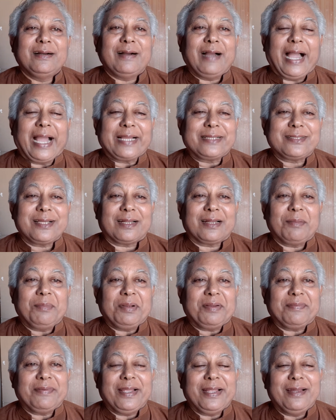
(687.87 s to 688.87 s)
exactly
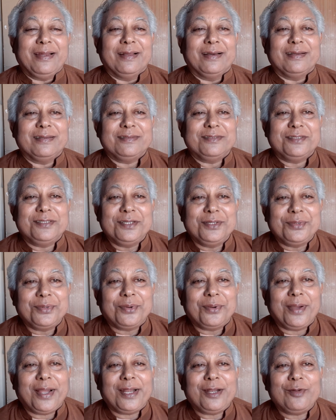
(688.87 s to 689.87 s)
between
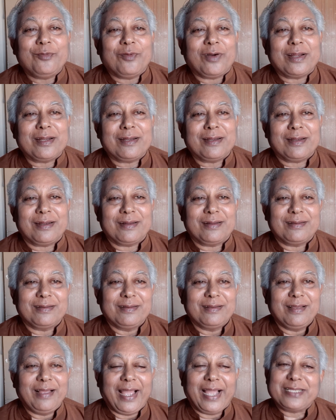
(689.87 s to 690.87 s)
0 and 1.
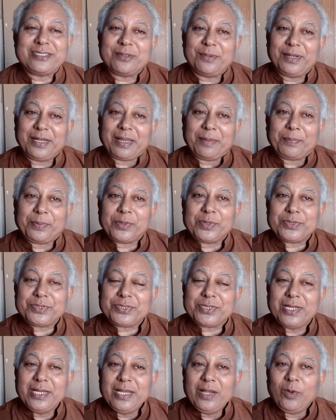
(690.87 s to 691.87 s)
Axiomatic approach.
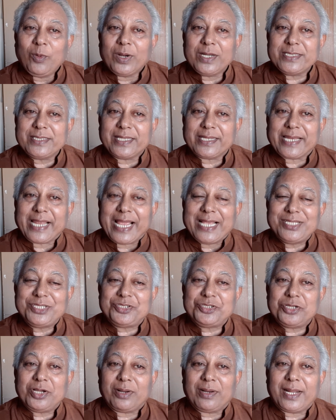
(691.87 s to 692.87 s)
What is the range
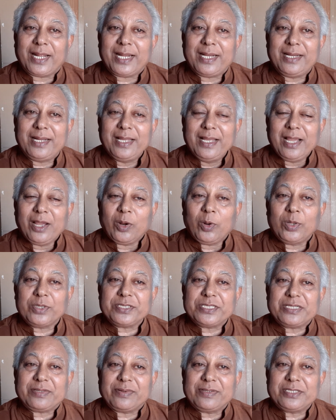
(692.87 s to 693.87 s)
you have learned? Close
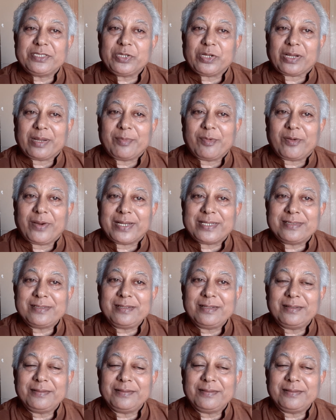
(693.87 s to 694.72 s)
interval 0, 1.